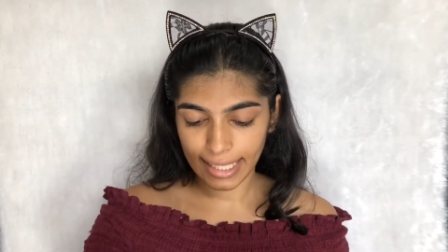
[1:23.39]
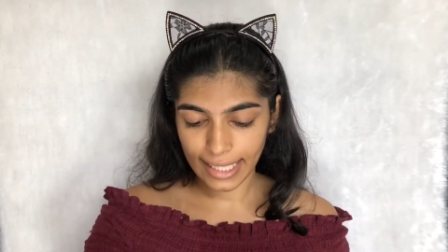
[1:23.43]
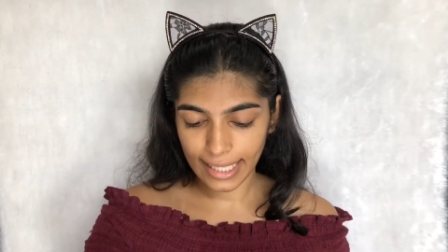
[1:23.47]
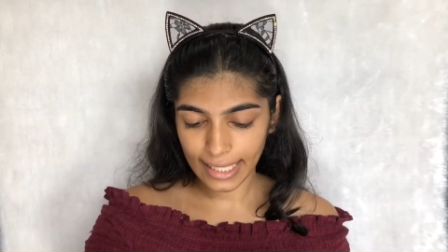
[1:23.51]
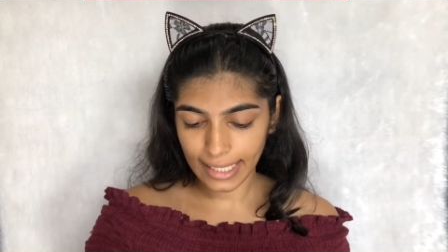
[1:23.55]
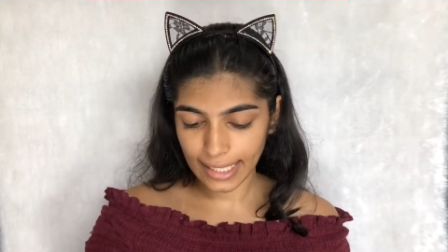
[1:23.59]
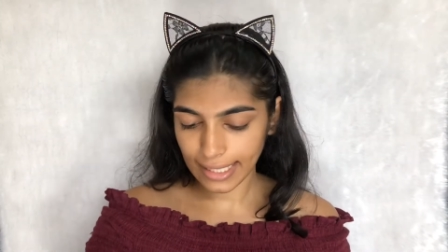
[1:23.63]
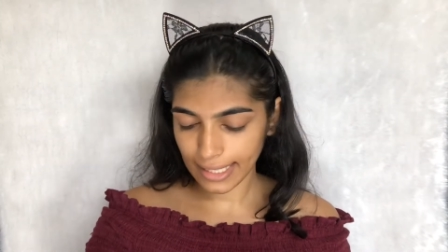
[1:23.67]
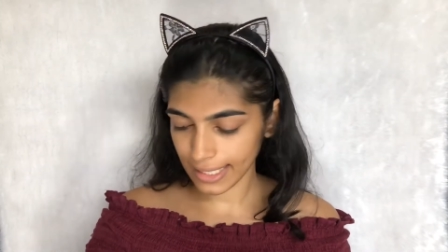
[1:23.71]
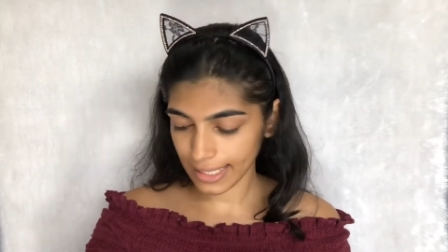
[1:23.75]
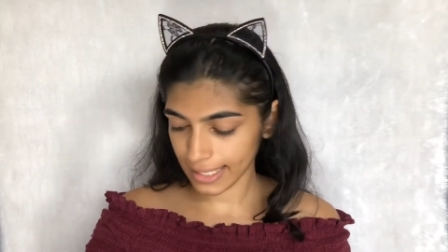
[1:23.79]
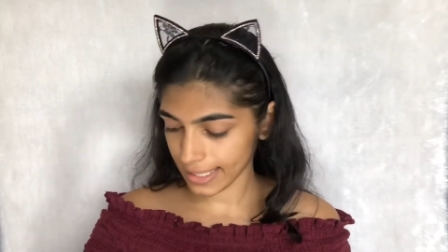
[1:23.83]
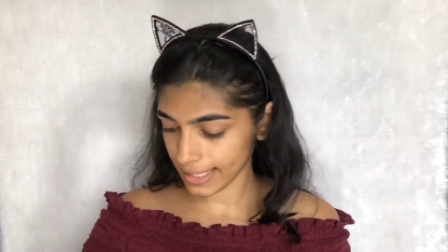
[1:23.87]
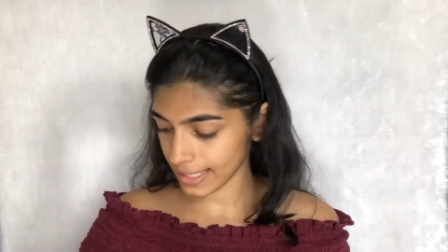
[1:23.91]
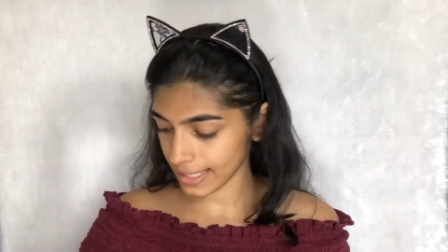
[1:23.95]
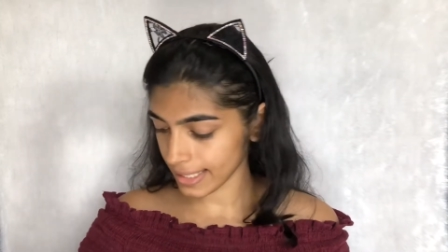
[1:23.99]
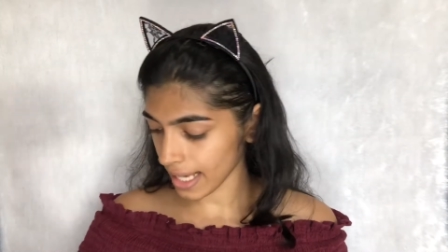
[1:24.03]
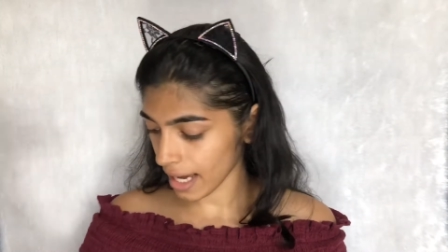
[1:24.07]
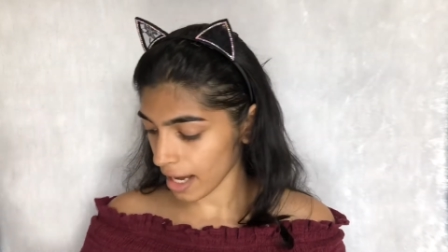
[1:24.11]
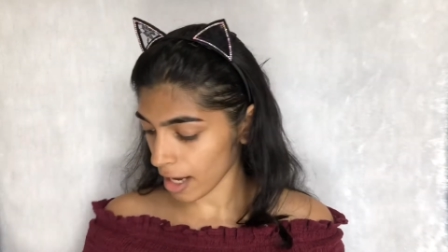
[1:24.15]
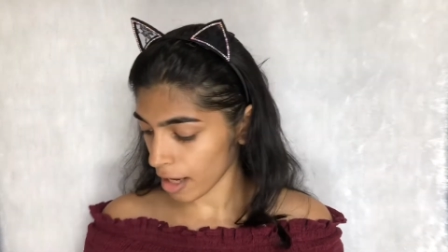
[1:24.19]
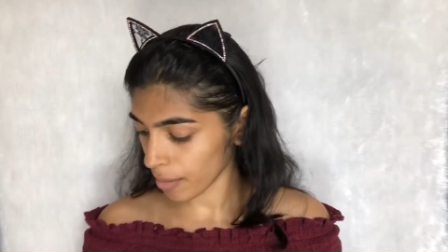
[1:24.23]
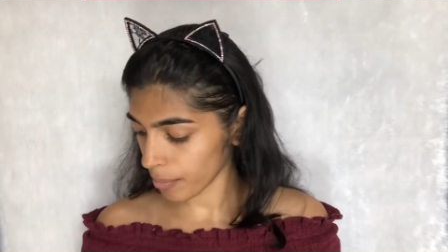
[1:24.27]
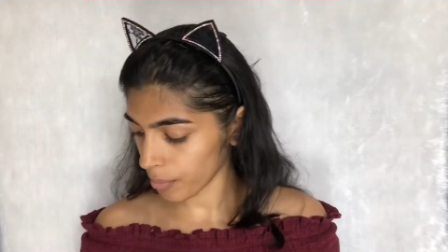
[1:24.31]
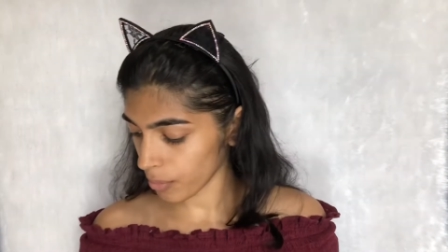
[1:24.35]
take
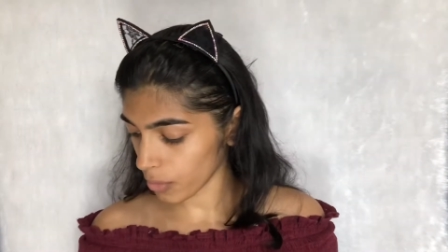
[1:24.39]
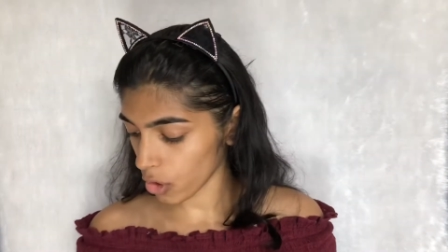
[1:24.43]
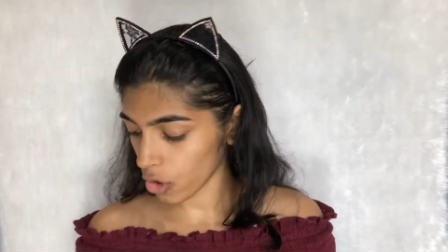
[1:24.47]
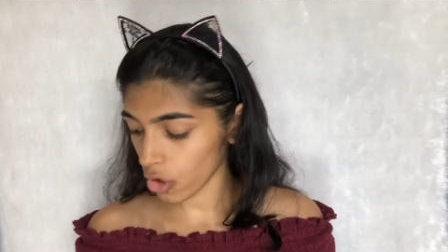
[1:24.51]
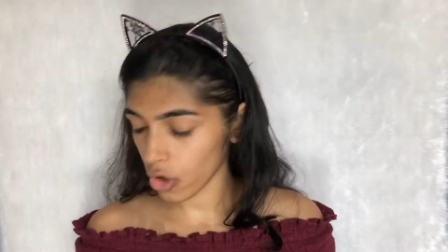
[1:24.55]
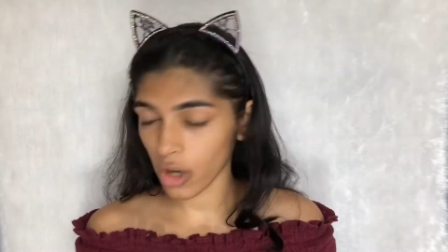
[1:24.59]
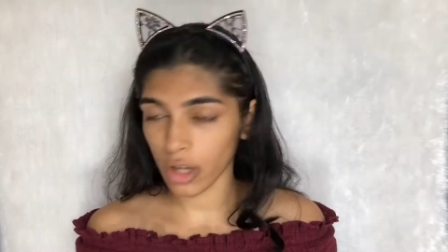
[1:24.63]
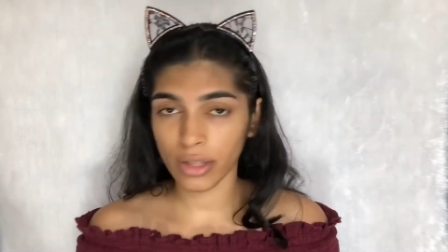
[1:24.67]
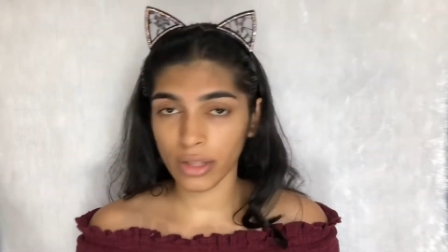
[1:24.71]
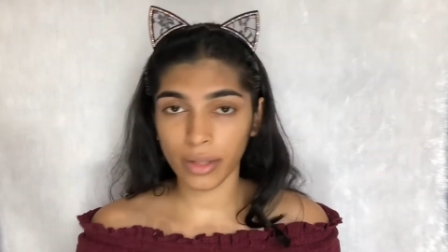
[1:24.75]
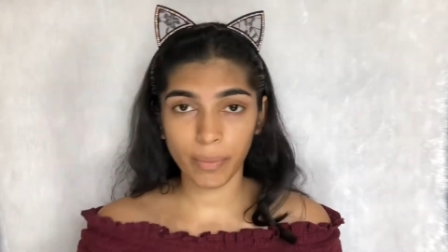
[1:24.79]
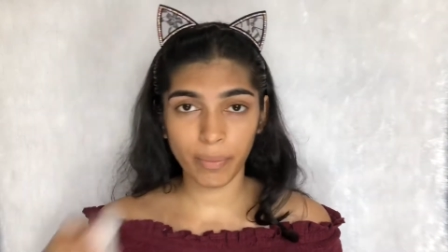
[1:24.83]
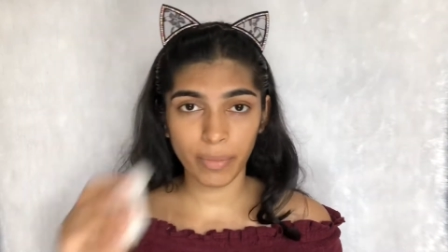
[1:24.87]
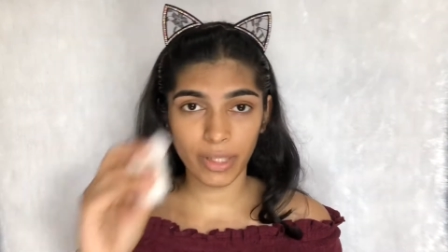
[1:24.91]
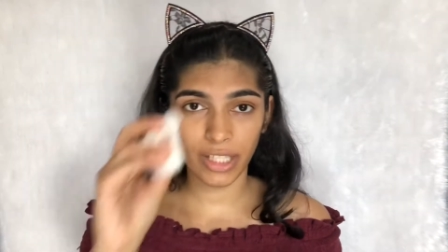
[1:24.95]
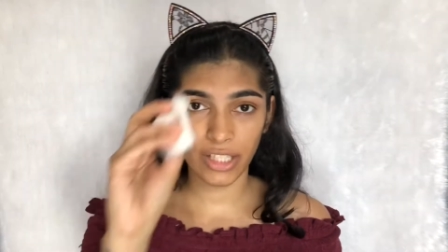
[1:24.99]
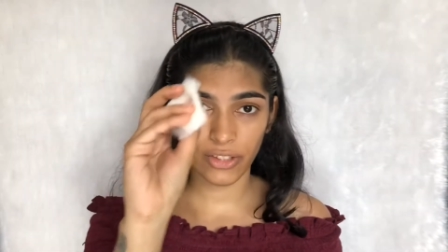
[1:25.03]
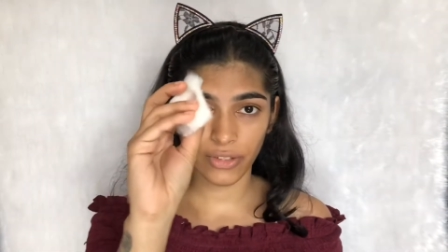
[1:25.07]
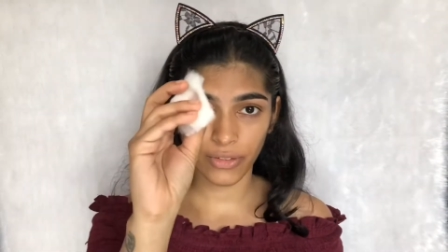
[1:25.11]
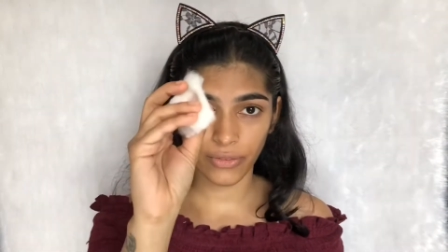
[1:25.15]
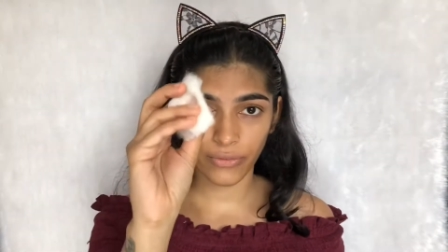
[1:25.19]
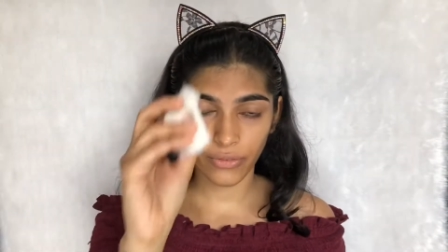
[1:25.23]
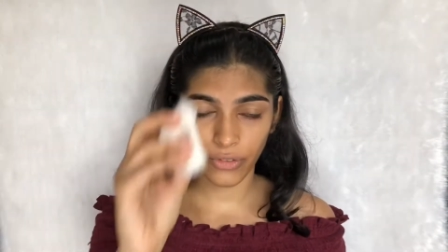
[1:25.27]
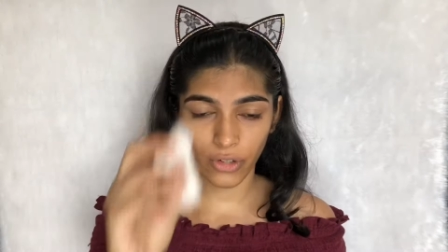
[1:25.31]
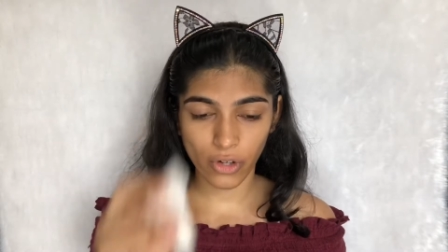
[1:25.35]
some on a
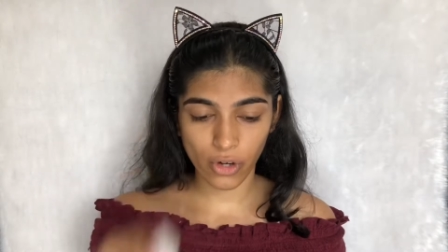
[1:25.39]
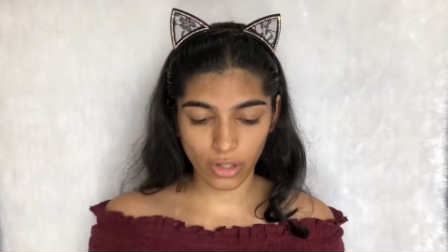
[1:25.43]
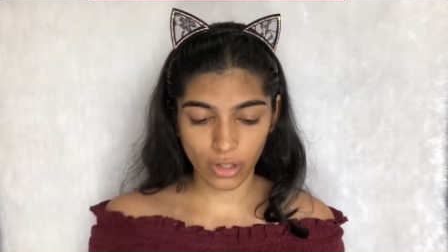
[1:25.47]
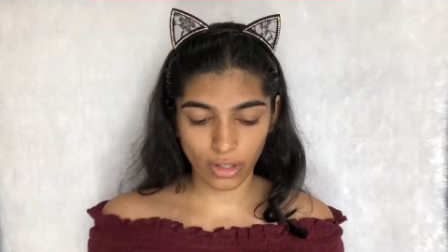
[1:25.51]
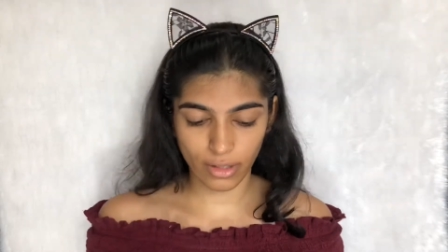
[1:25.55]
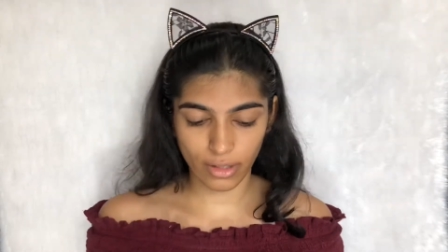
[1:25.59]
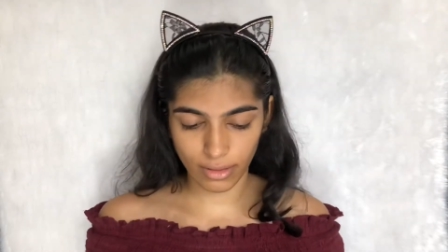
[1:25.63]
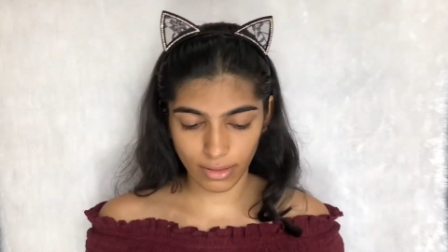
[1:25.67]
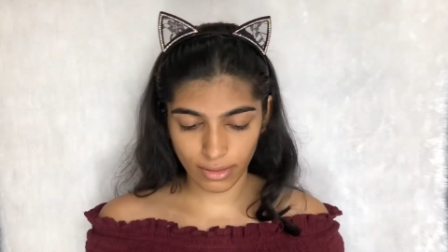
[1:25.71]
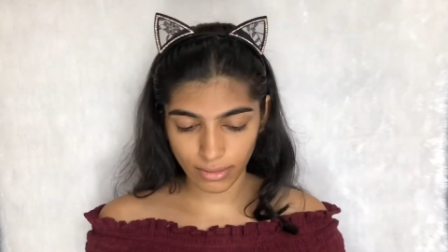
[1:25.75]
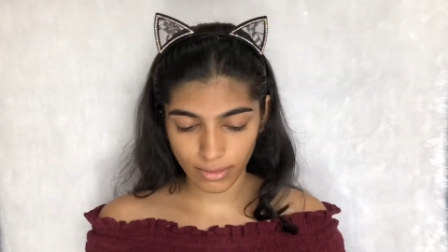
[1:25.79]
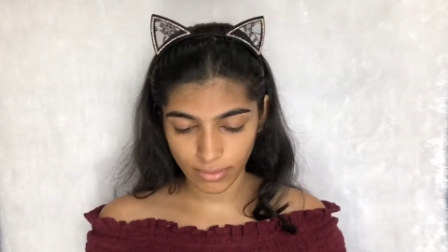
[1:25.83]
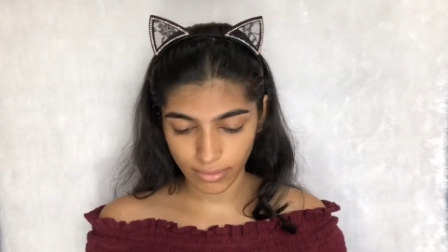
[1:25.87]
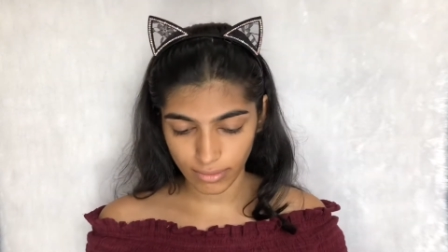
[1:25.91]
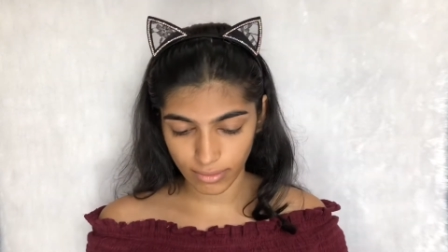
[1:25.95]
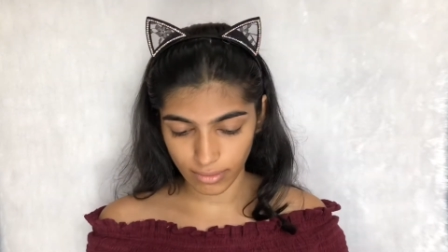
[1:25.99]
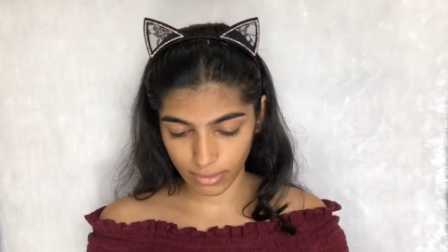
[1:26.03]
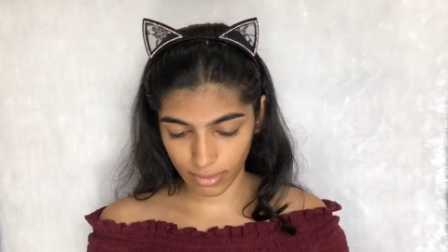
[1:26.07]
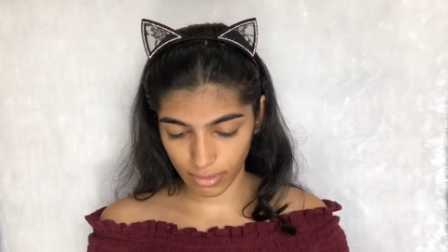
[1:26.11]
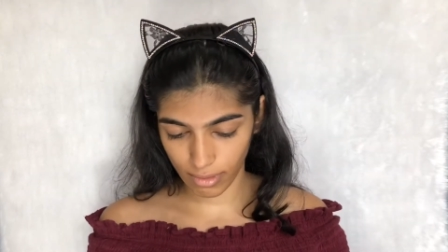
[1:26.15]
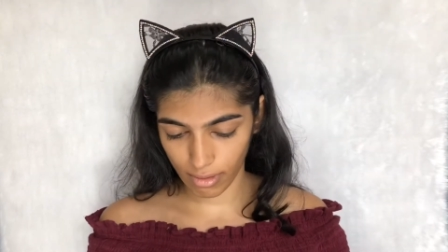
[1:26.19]
piece of cotton